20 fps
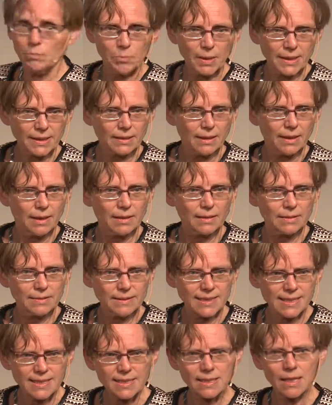But
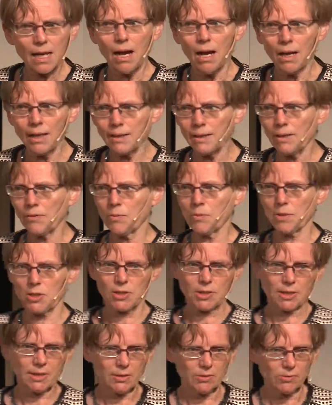this kind of
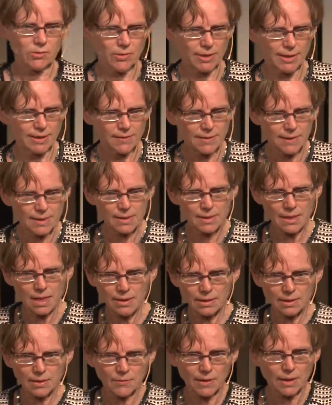machinery, these
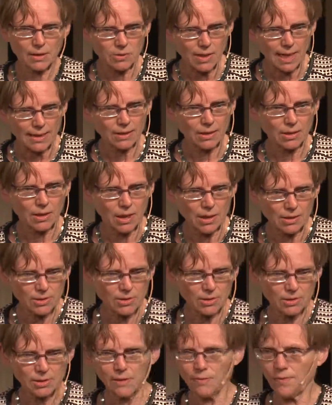kind of
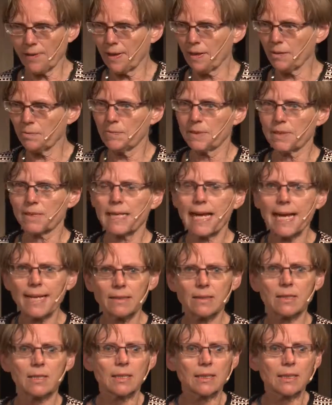agricultural developments
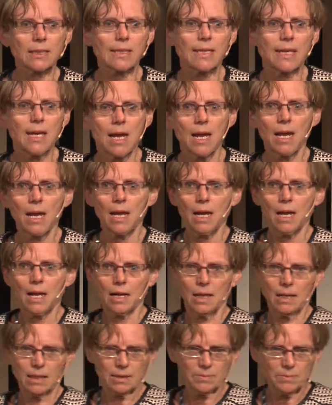actually
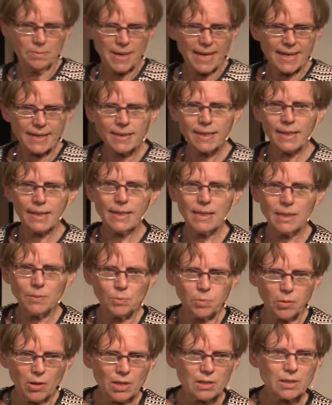make
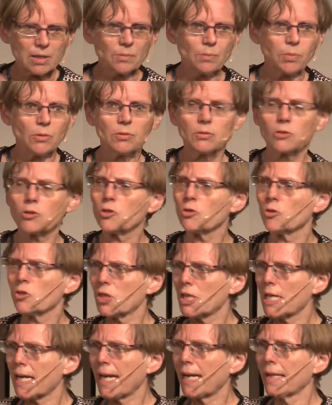it possible to
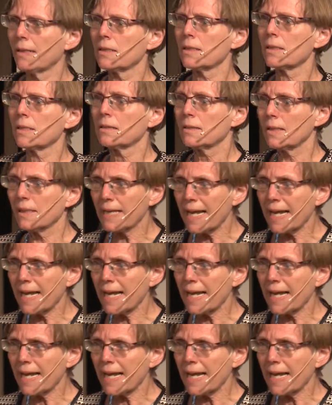change the